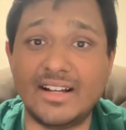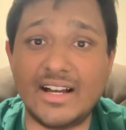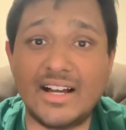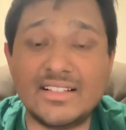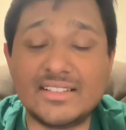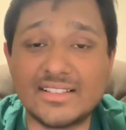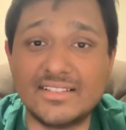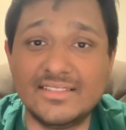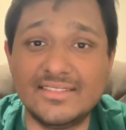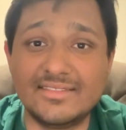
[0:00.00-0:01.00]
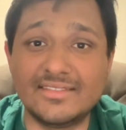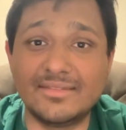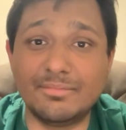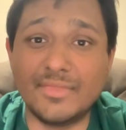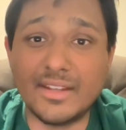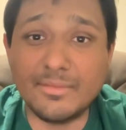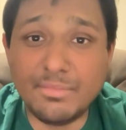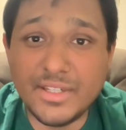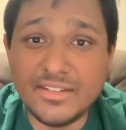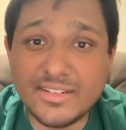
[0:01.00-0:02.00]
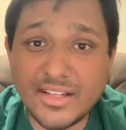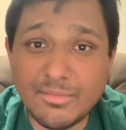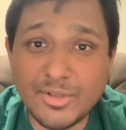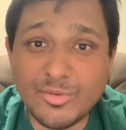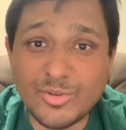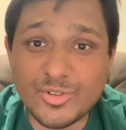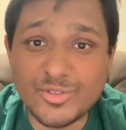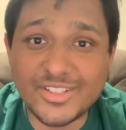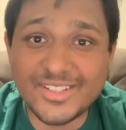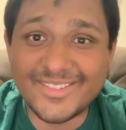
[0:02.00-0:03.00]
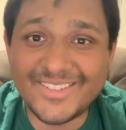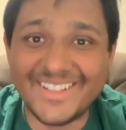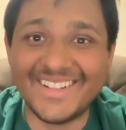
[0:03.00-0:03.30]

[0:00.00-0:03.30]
ask. Please tell me about yourself.